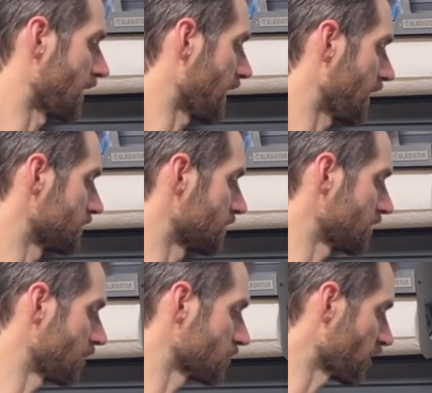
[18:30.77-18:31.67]
It has the
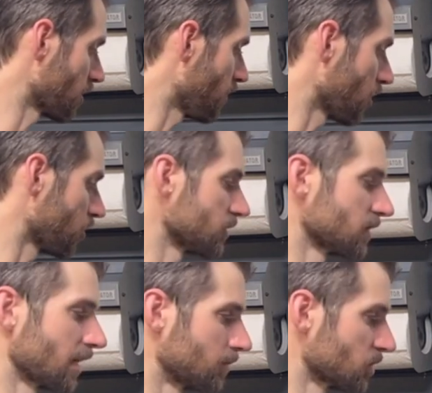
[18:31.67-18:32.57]
same turnbuckles,
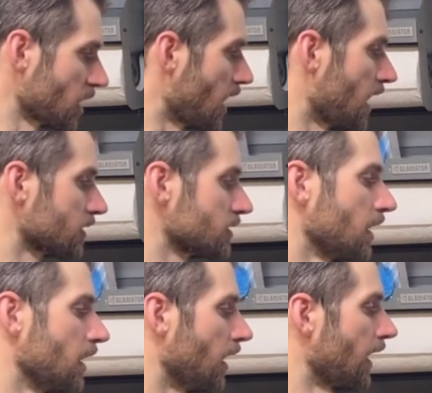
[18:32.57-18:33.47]
the same shocks.
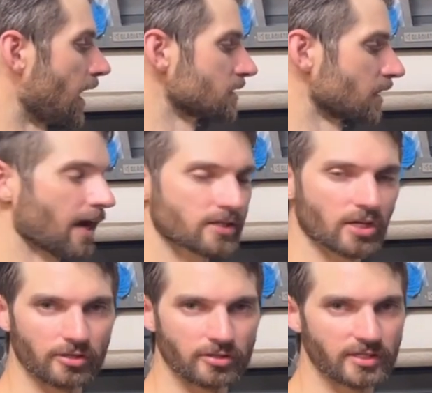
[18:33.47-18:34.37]
It has a nice
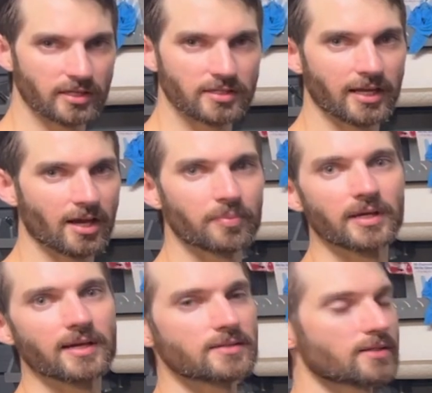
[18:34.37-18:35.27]
160 amp
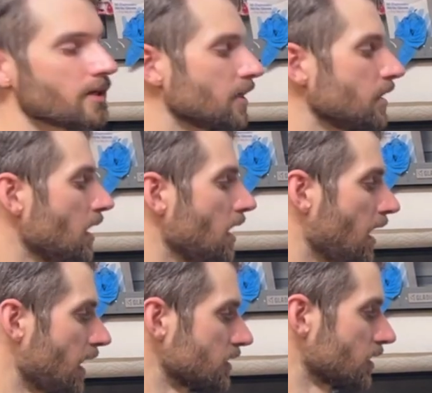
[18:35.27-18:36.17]
ESC,
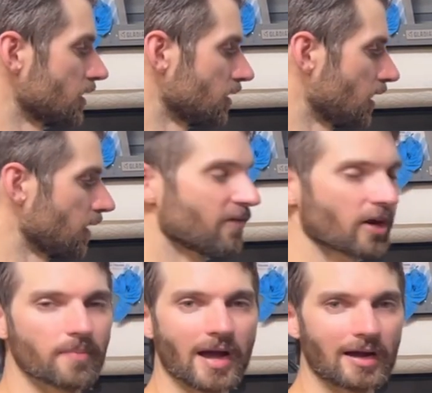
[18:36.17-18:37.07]
has a
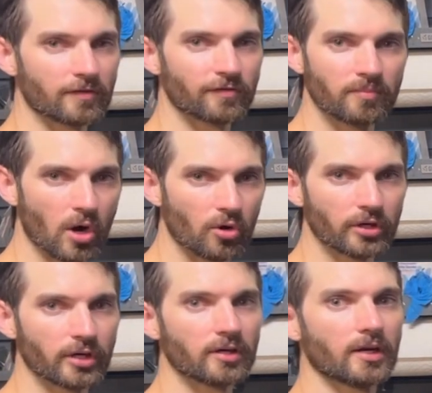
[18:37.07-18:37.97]
very powerful
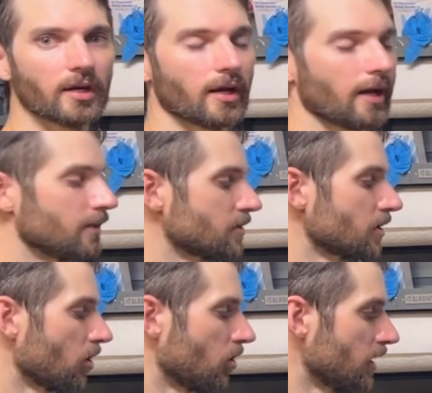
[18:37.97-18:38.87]
motor, and
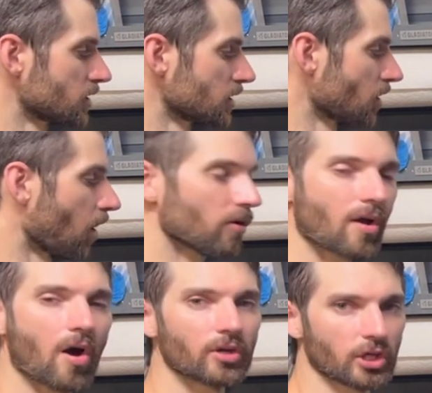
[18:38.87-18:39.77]
so it's just all
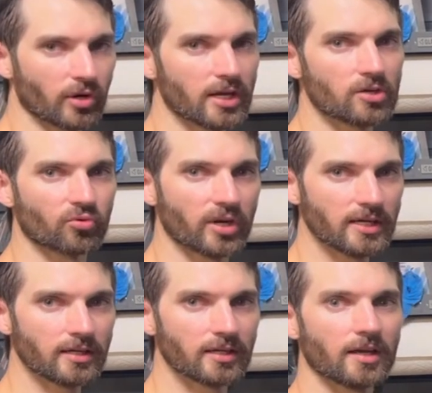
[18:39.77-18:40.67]
in all a great rig.